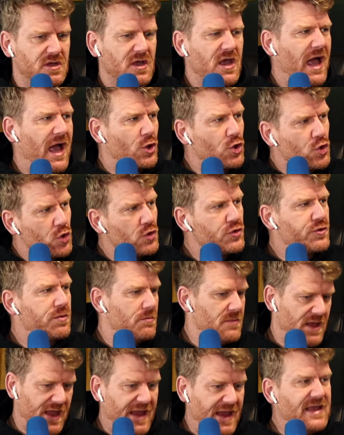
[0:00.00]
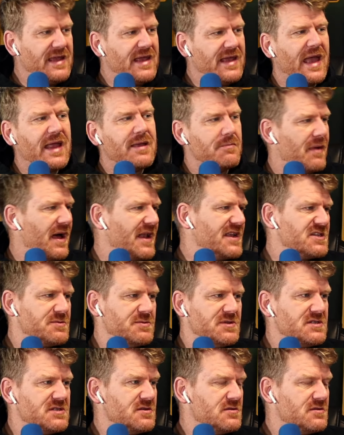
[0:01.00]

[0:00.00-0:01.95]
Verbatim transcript: and good in-game management.